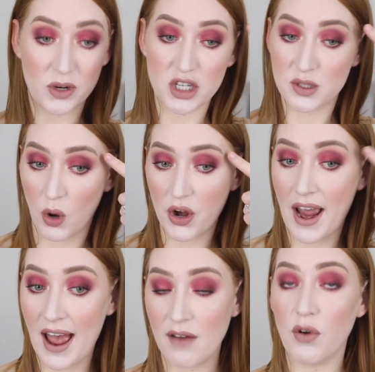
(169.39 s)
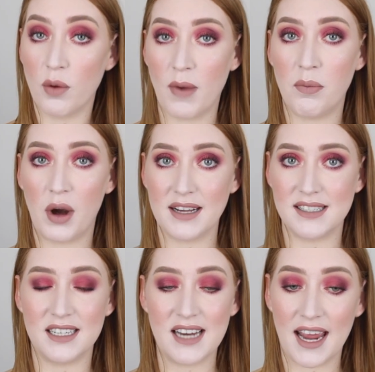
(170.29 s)
which is what I have on my
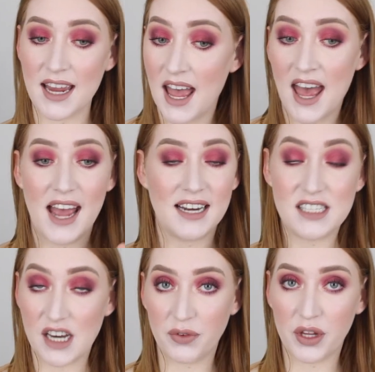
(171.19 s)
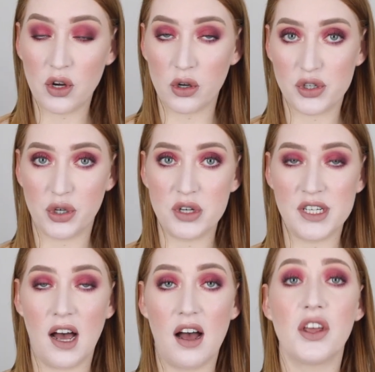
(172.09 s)
brows today. It's definitely not too
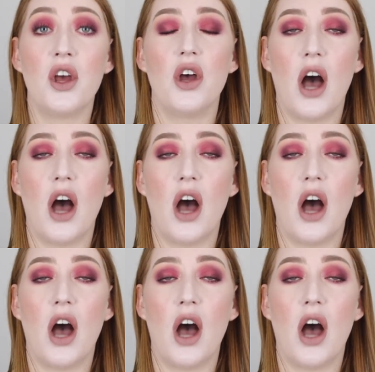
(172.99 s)
dark.